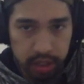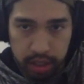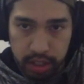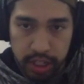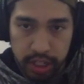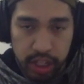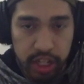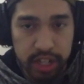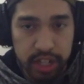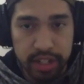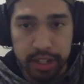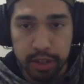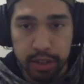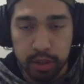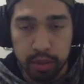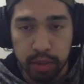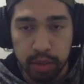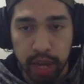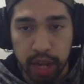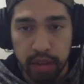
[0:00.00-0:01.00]
cheesy
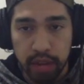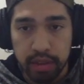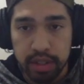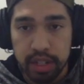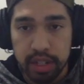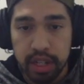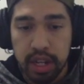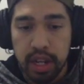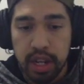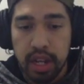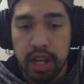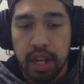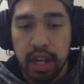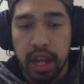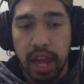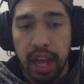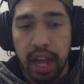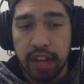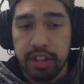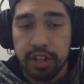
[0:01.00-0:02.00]
surrounds,
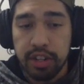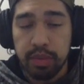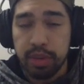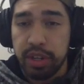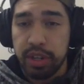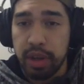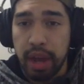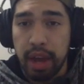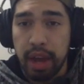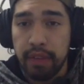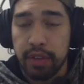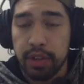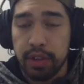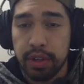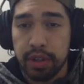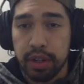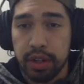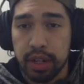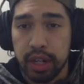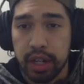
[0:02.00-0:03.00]
and just when you have
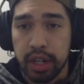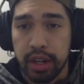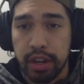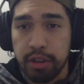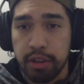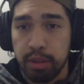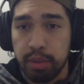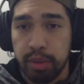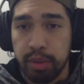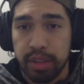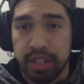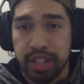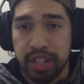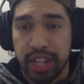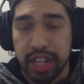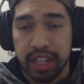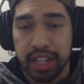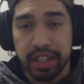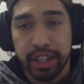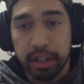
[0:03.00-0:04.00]
your uh, entry points
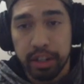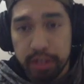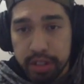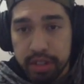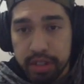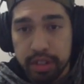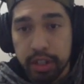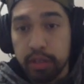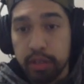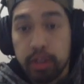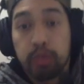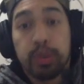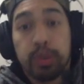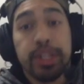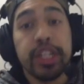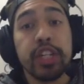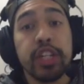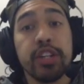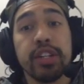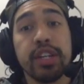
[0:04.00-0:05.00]
taken, they're just they're, they're
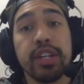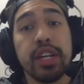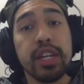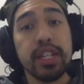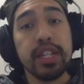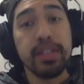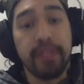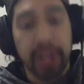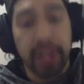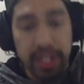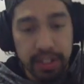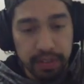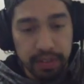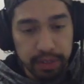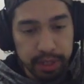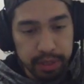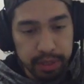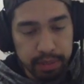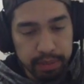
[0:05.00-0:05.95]
really good defensively.